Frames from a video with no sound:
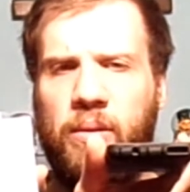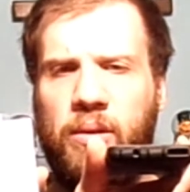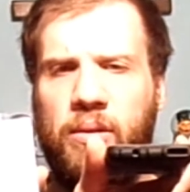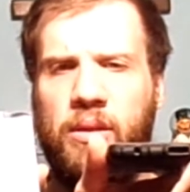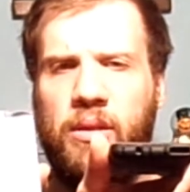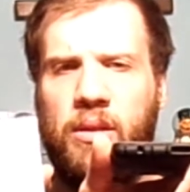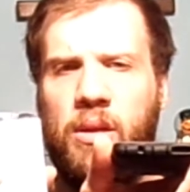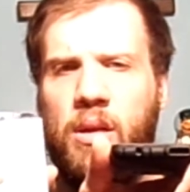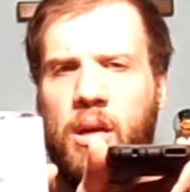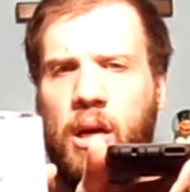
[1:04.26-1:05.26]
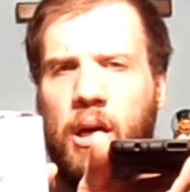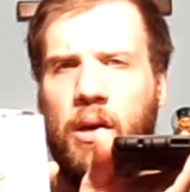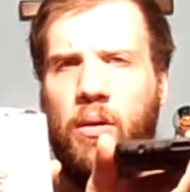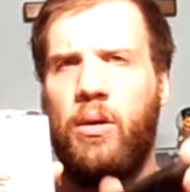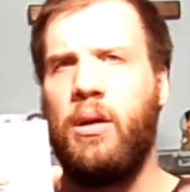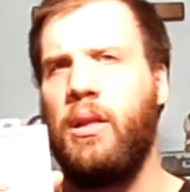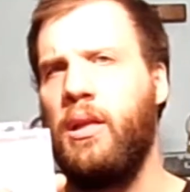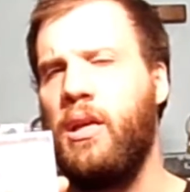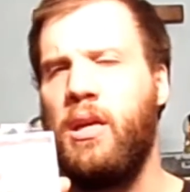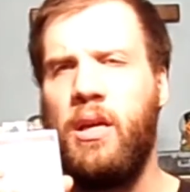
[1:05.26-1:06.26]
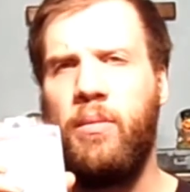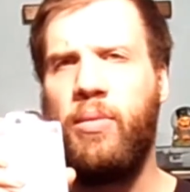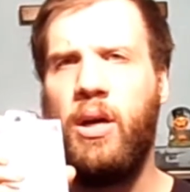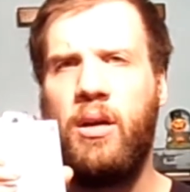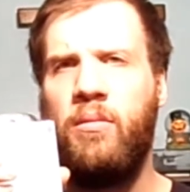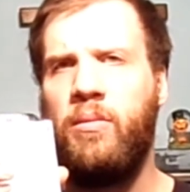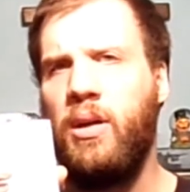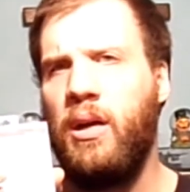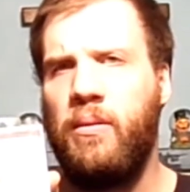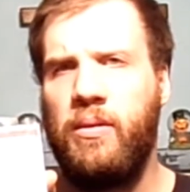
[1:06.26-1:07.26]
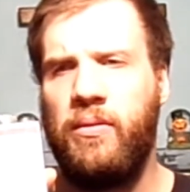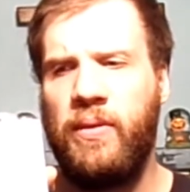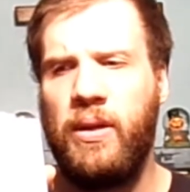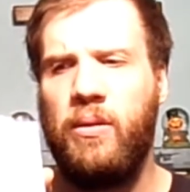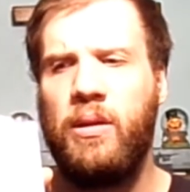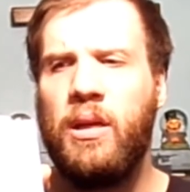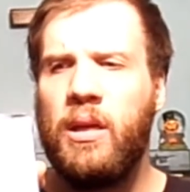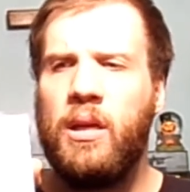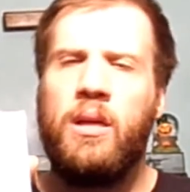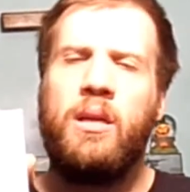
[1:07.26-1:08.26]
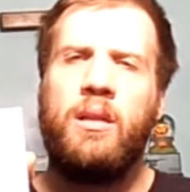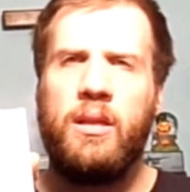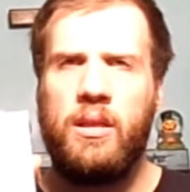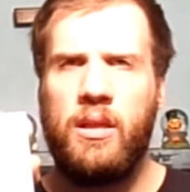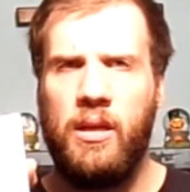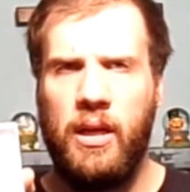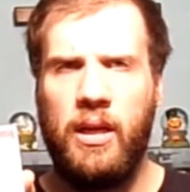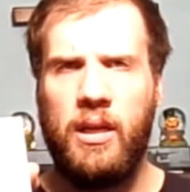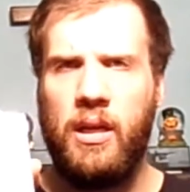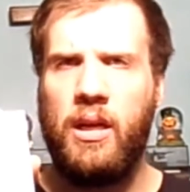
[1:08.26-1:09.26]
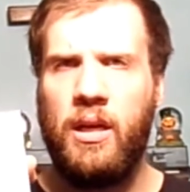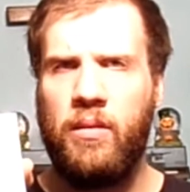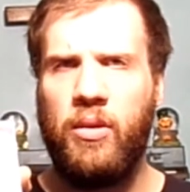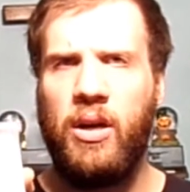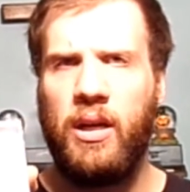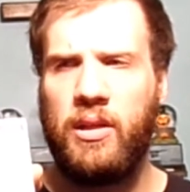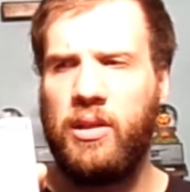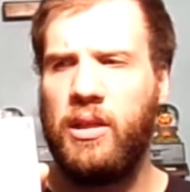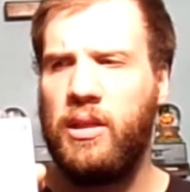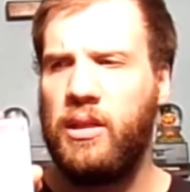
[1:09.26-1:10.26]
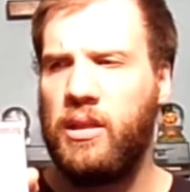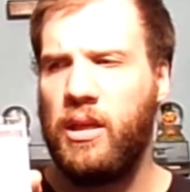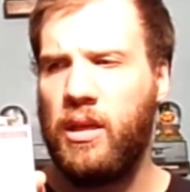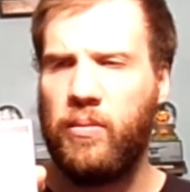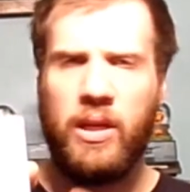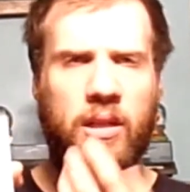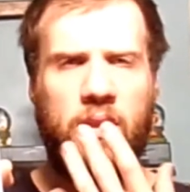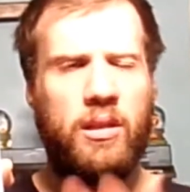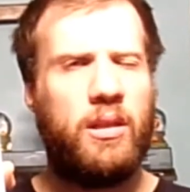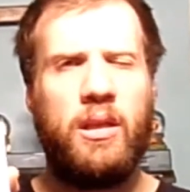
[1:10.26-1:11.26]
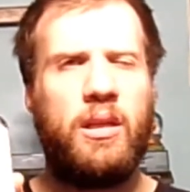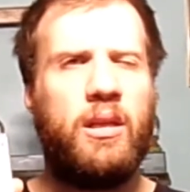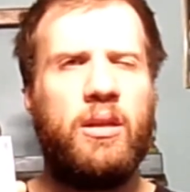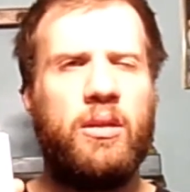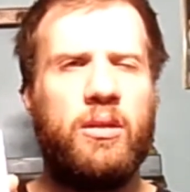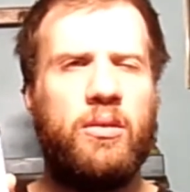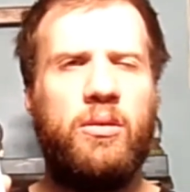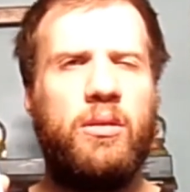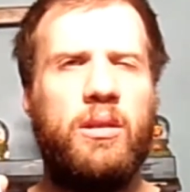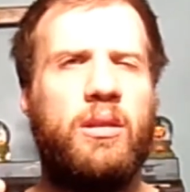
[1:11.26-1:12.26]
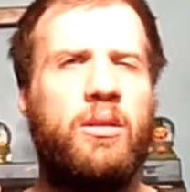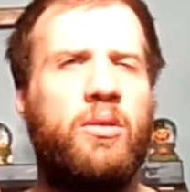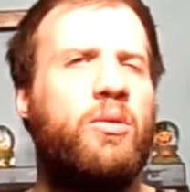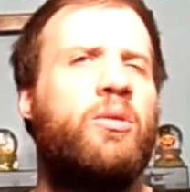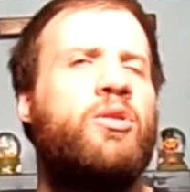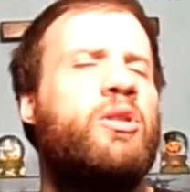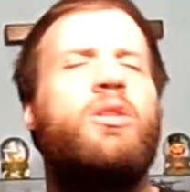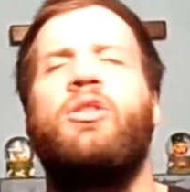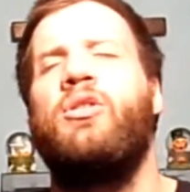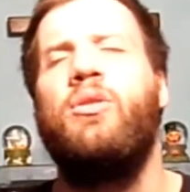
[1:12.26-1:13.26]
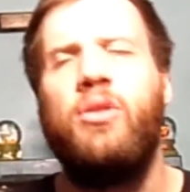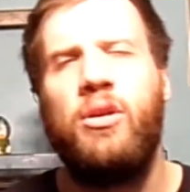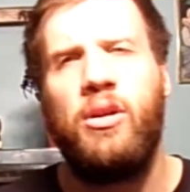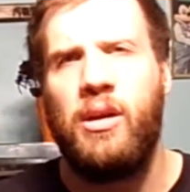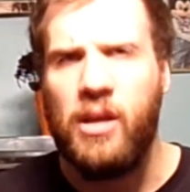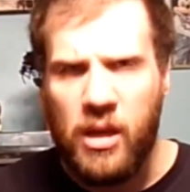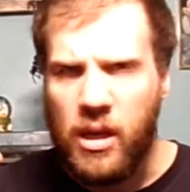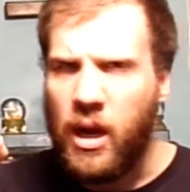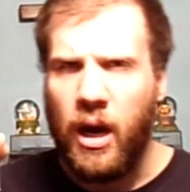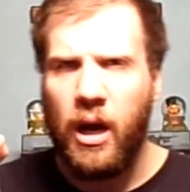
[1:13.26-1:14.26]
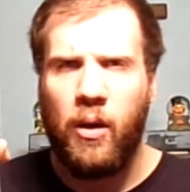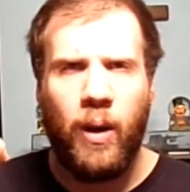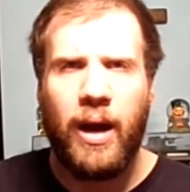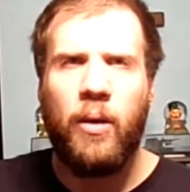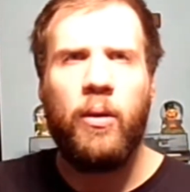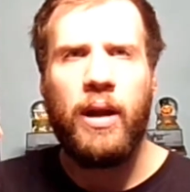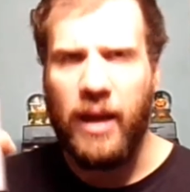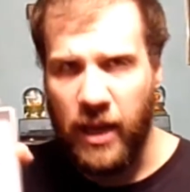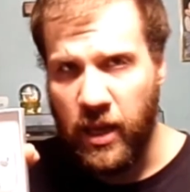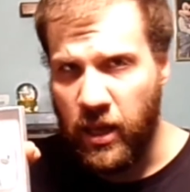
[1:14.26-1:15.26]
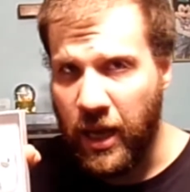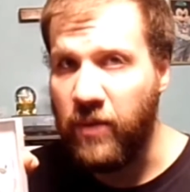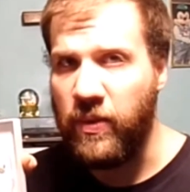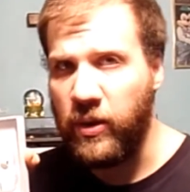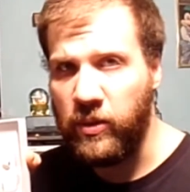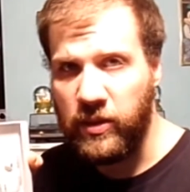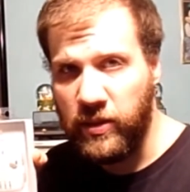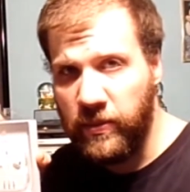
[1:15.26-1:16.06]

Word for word: uses uh, on the bottom of the phone. Let's go ahead and unbox these, and basically these are just your traditional uh, wired headphones.